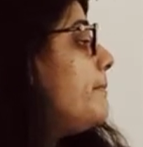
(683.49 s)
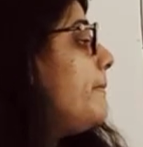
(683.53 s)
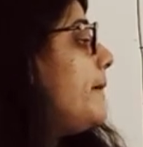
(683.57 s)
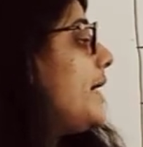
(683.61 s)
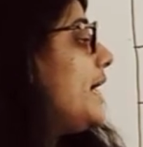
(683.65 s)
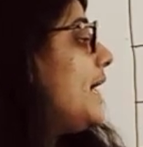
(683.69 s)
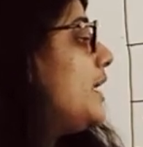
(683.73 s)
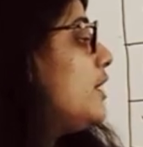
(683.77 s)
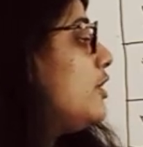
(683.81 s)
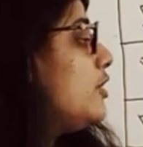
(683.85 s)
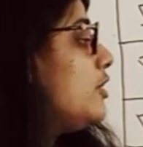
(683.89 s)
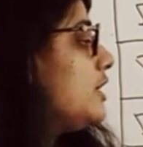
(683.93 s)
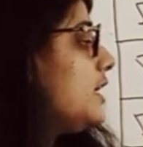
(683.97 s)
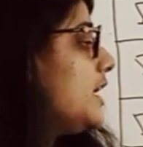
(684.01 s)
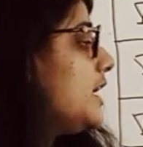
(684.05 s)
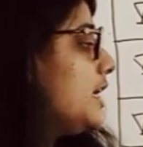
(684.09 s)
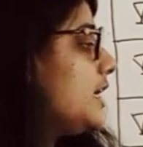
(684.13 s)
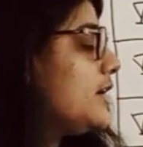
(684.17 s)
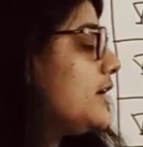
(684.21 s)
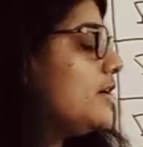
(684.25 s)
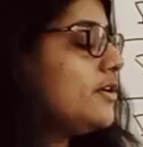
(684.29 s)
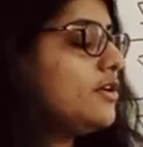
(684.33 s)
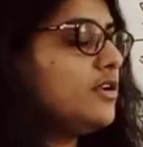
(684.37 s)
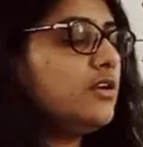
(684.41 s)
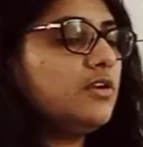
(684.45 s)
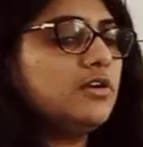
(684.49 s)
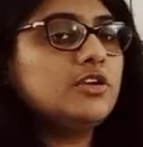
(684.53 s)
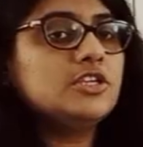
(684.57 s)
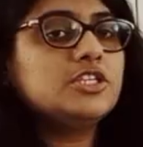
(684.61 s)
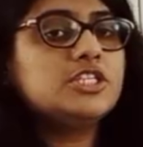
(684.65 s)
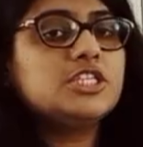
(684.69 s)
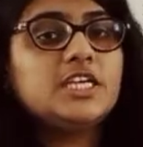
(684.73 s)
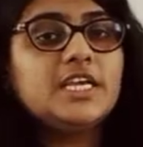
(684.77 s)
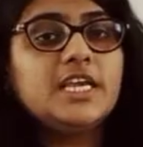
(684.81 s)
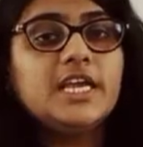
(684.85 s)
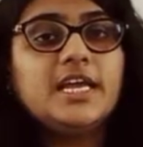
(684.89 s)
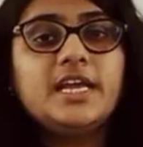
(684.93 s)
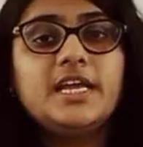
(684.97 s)

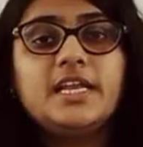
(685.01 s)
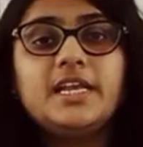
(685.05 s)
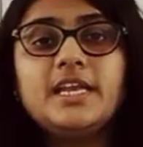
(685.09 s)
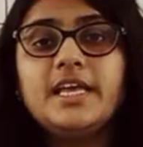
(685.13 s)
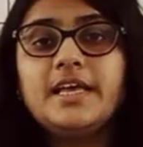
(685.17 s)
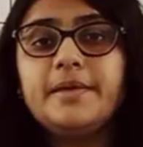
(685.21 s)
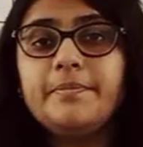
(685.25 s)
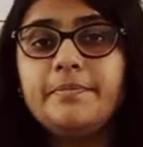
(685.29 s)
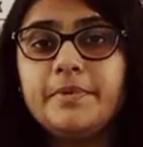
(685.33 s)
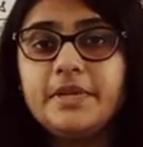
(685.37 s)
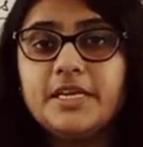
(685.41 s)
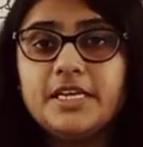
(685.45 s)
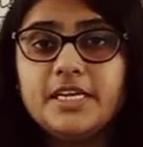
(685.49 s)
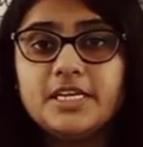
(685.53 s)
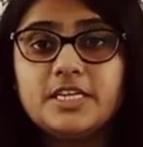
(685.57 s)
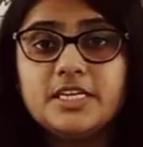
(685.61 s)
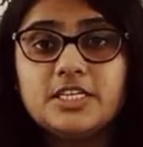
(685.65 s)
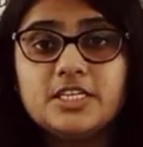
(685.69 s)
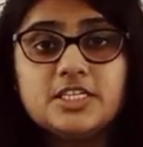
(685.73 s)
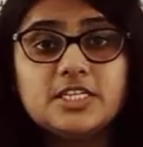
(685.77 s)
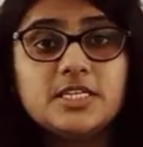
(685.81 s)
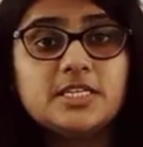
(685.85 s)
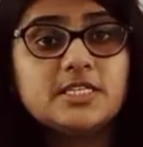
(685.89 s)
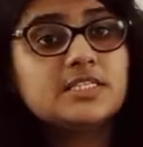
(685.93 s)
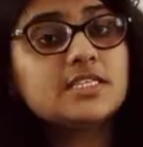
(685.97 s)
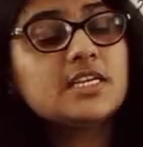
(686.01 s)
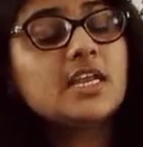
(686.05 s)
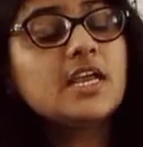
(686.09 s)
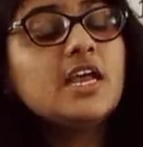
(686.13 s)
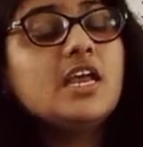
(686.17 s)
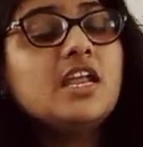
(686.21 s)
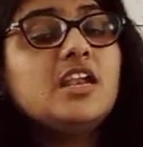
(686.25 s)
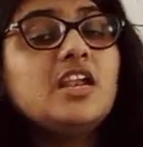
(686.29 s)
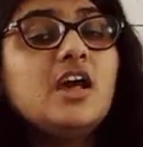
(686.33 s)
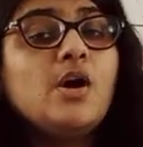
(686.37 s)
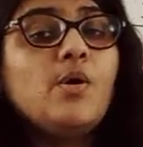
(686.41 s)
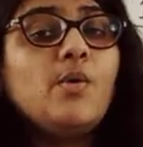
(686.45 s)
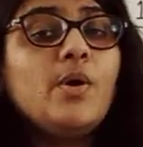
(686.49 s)
Biotechnology and applications.
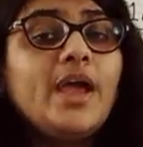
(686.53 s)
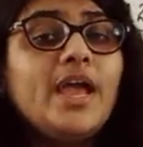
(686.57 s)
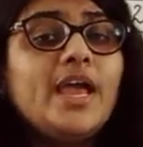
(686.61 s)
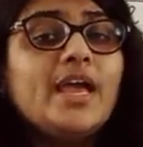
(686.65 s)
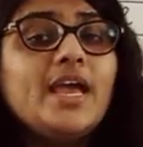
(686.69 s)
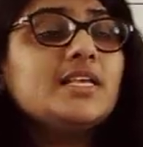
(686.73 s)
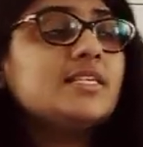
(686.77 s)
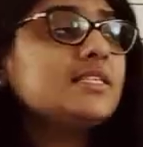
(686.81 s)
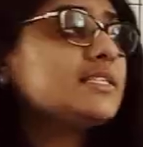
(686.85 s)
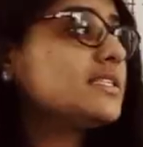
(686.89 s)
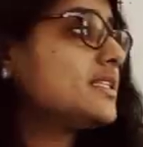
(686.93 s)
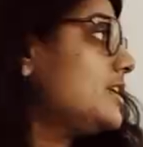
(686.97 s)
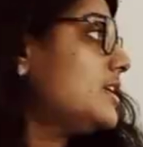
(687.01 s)
Now, as